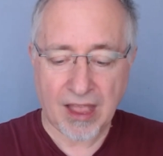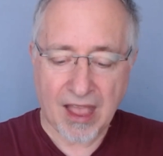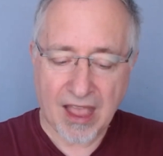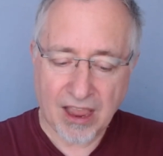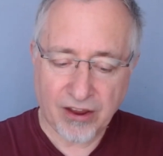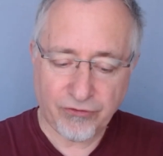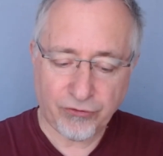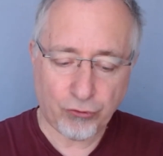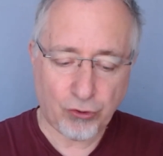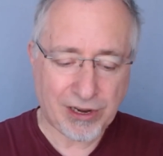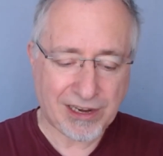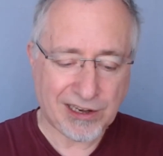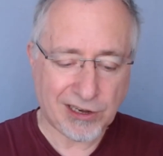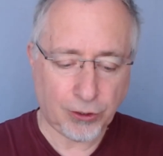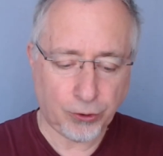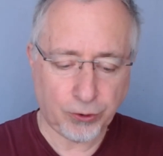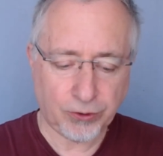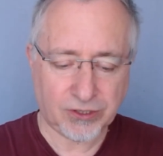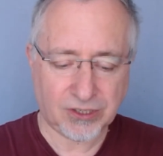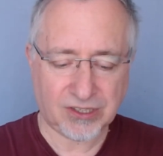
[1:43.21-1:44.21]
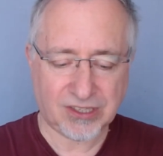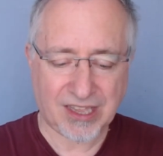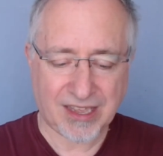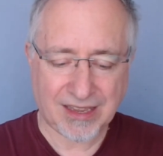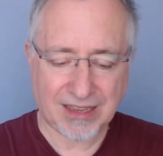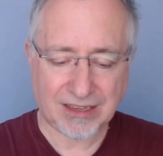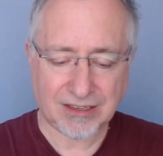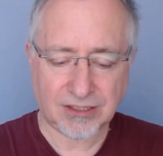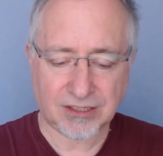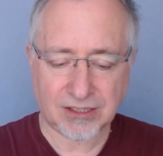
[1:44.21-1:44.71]
Every loose
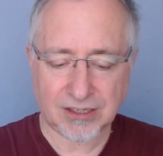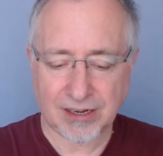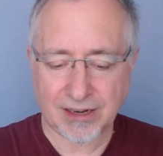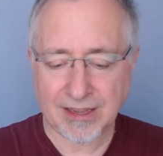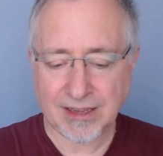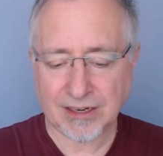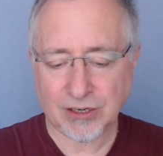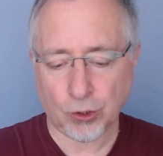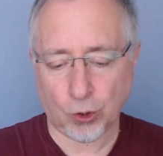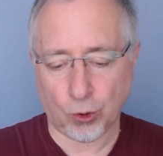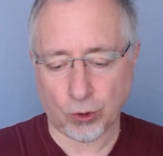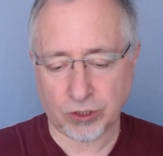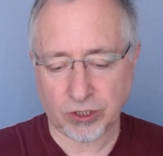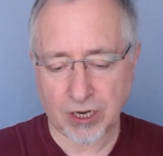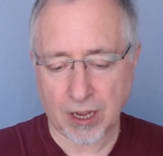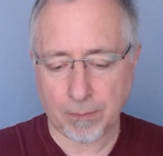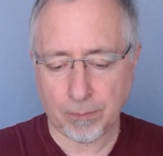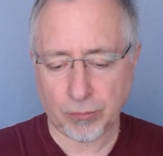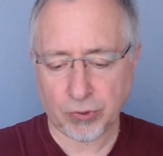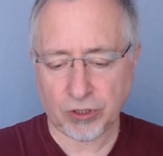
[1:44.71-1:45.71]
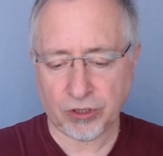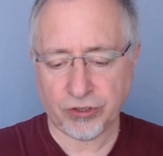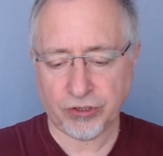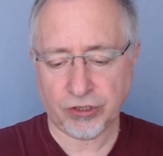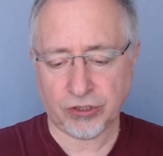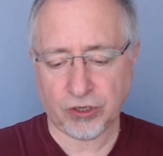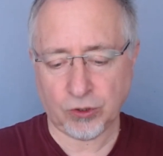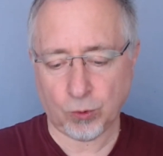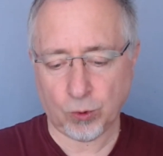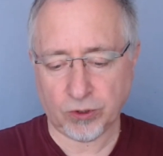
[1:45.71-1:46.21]
thing slid or tumbled
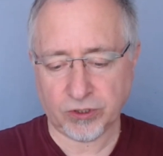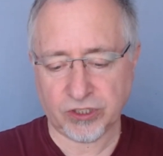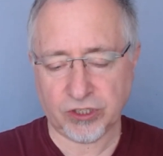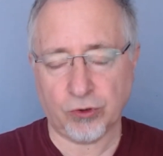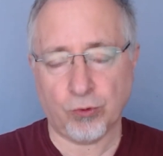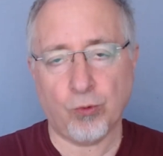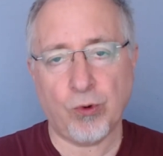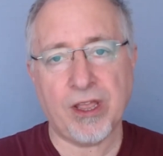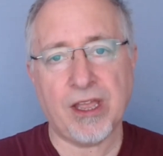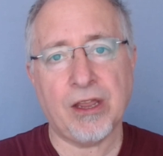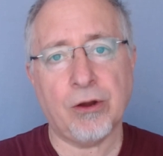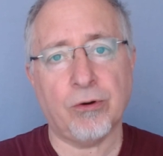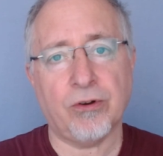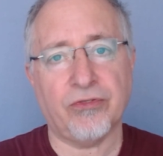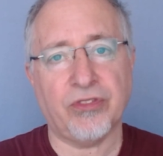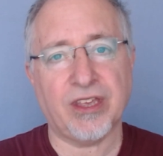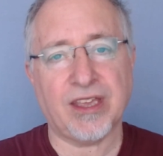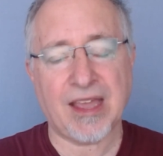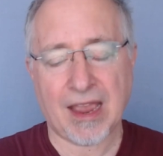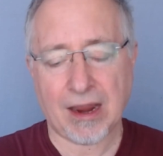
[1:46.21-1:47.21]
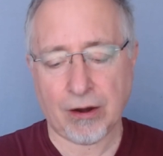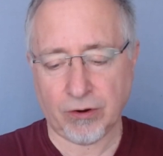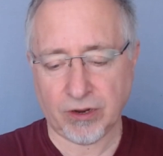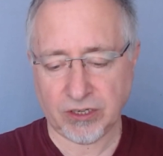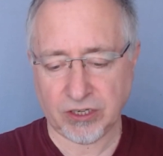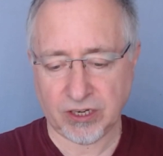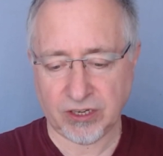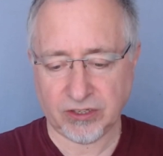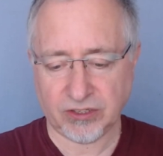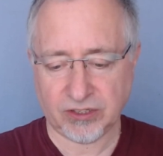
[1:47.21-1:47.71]
towards the rear of the
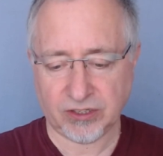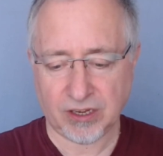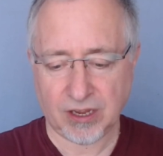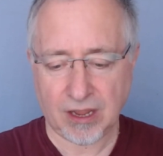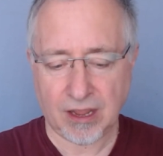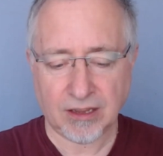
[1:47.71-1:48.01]
carriages.